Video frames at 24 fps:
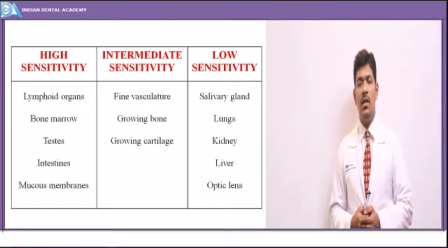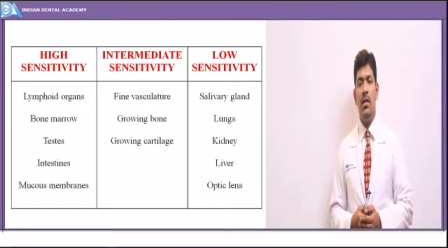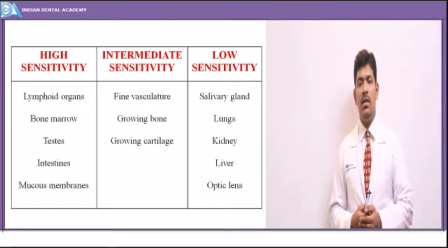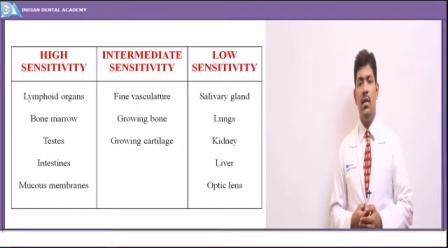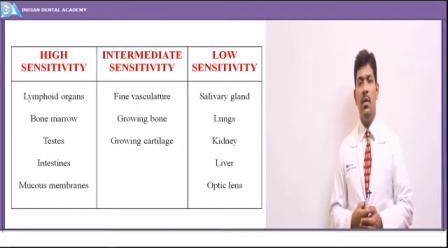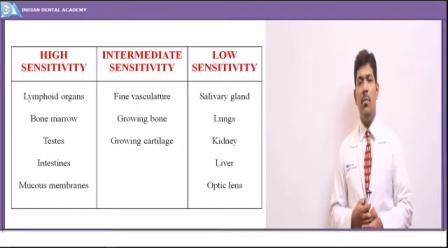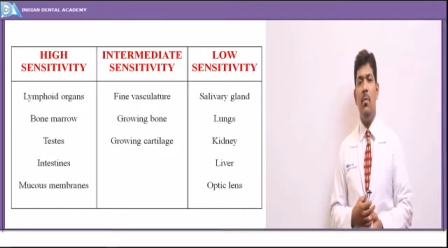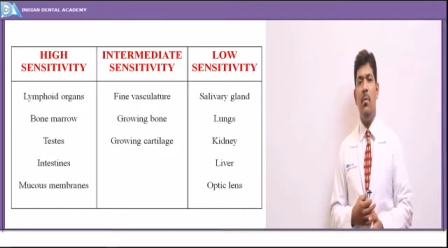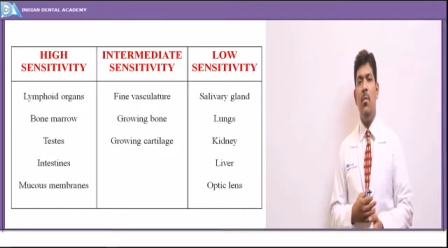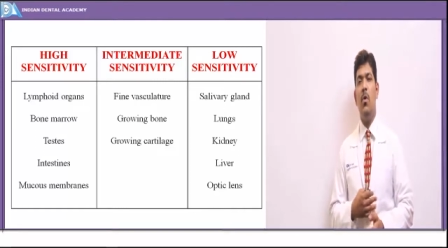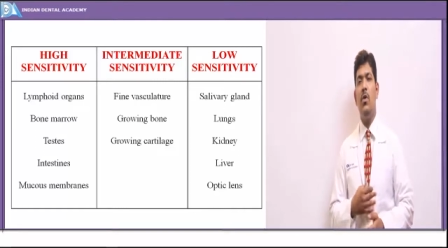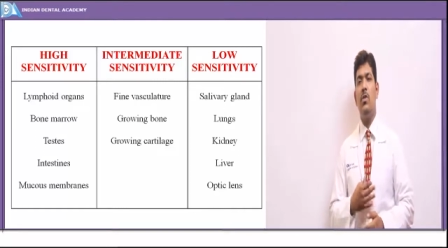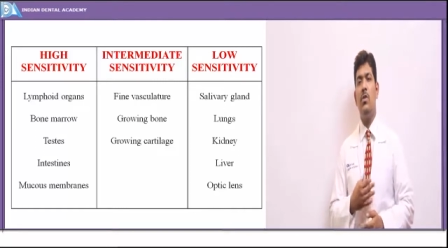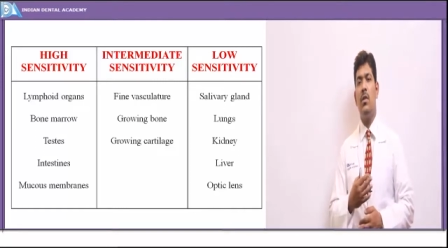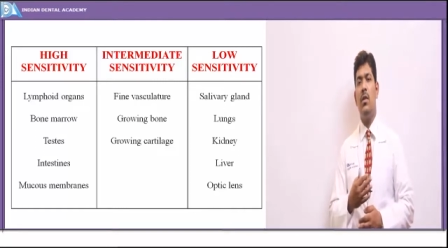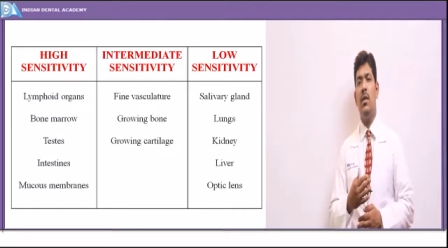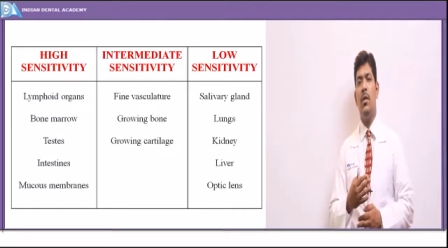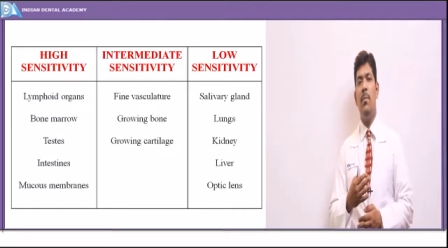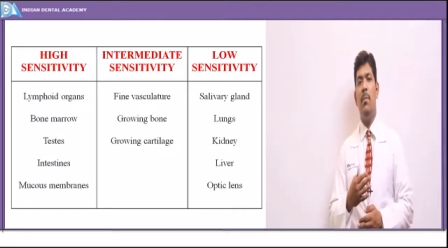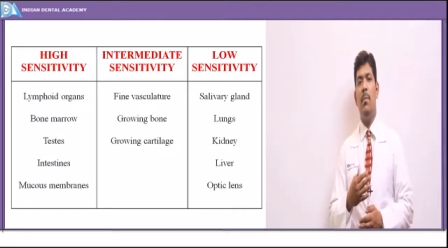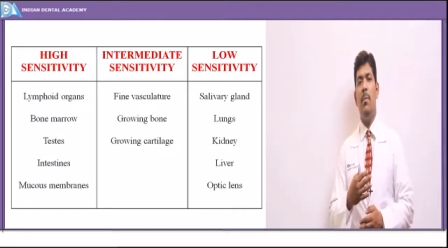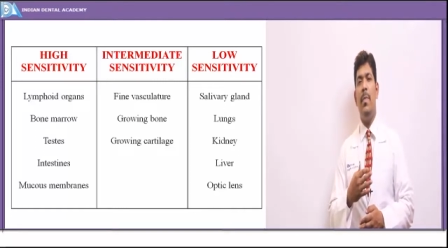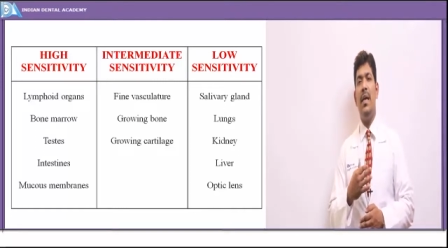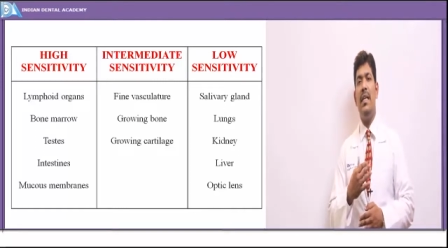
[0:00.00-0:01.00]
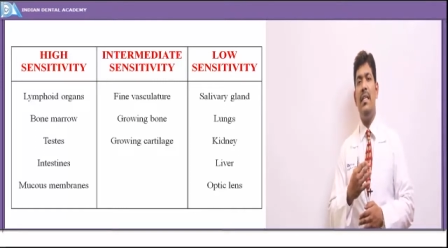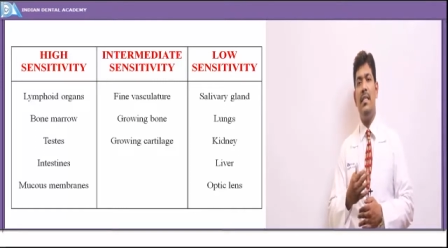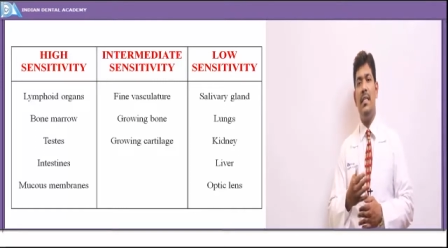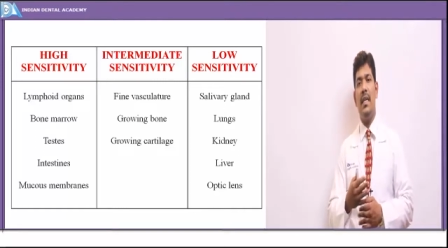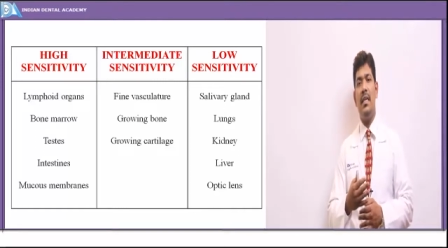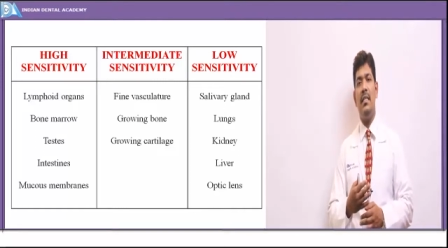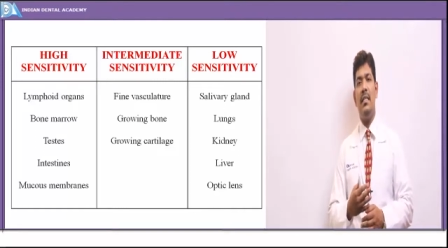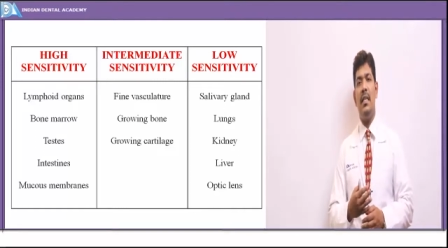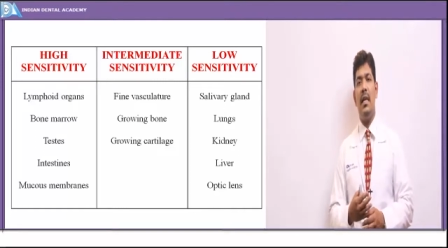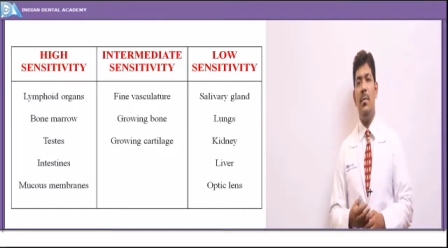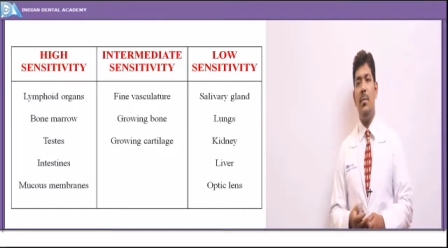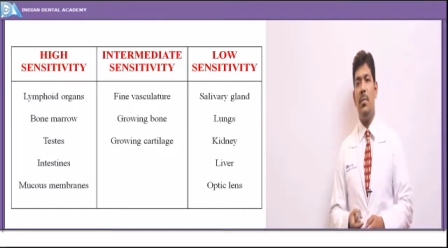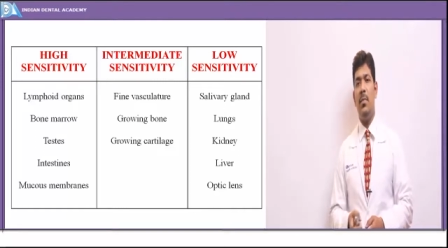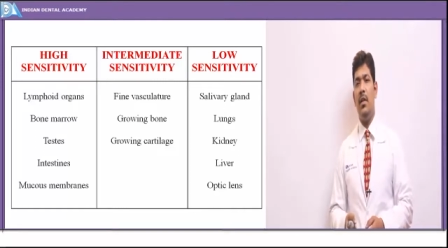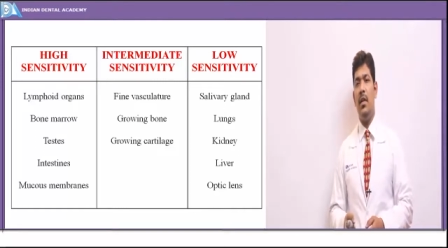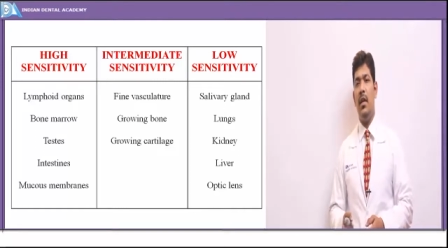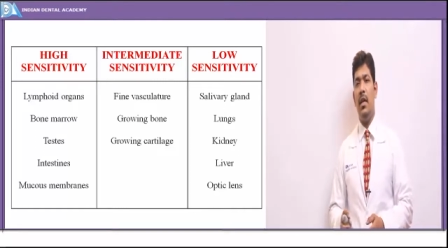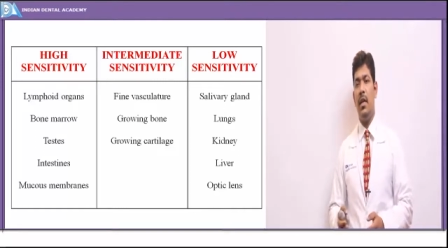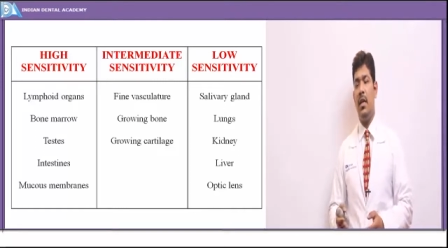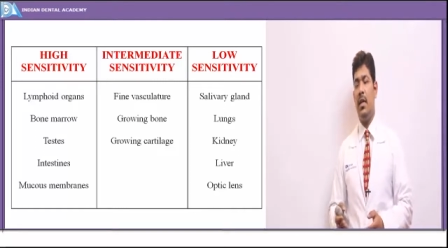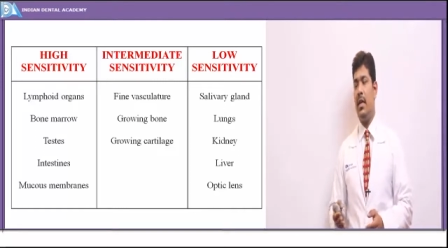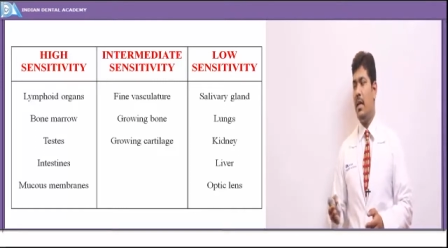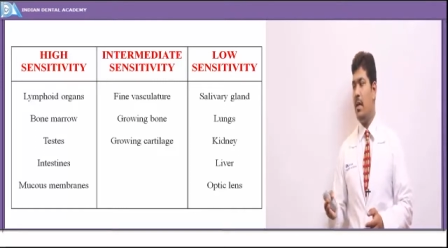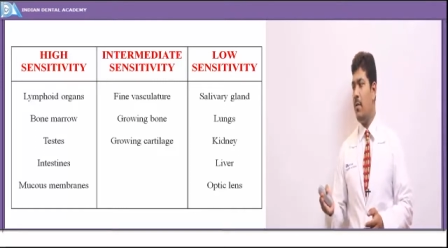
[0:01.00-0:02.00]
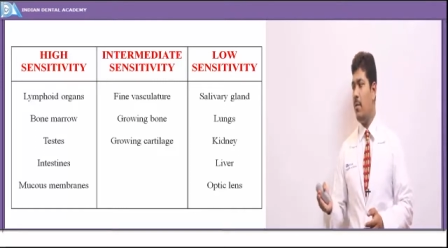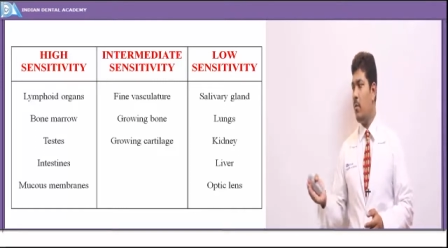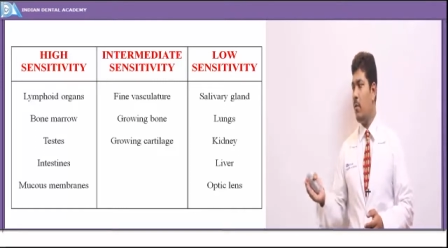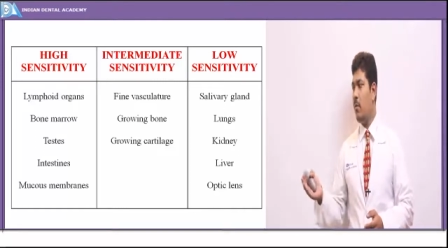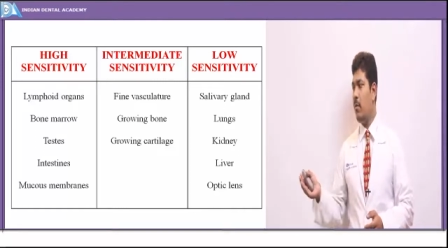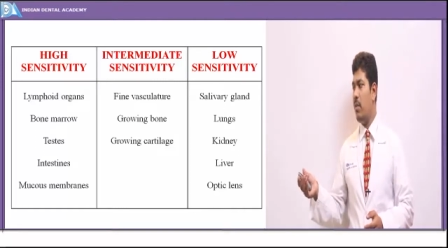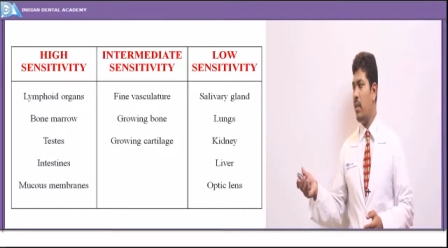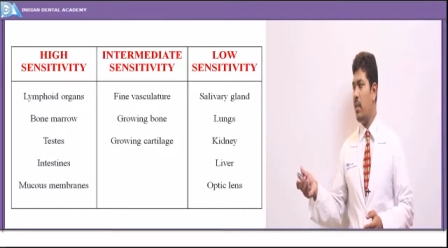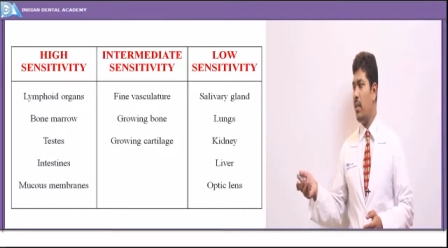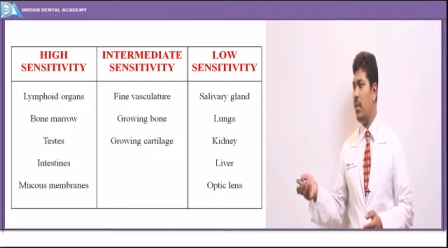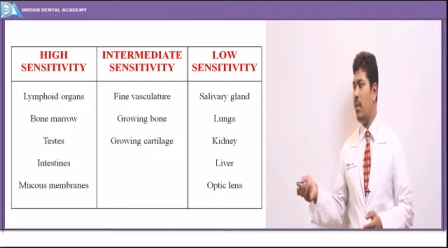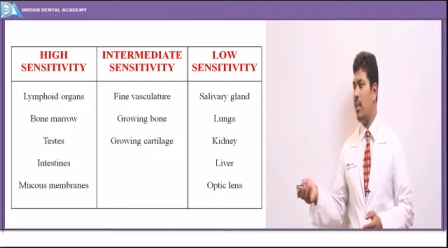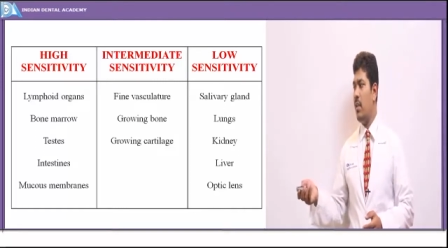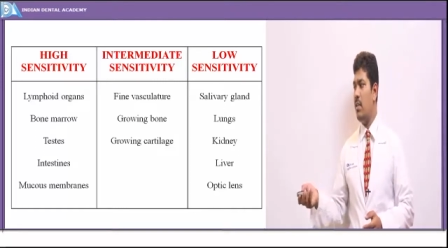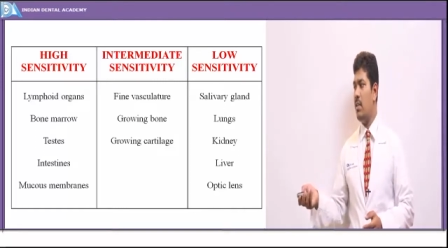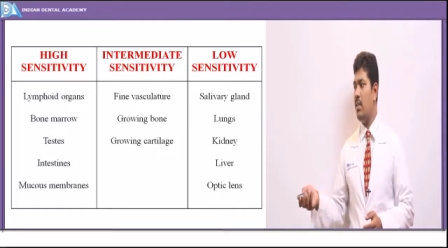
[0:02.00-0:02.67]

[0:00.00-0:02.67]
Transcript: The most best example I can give over here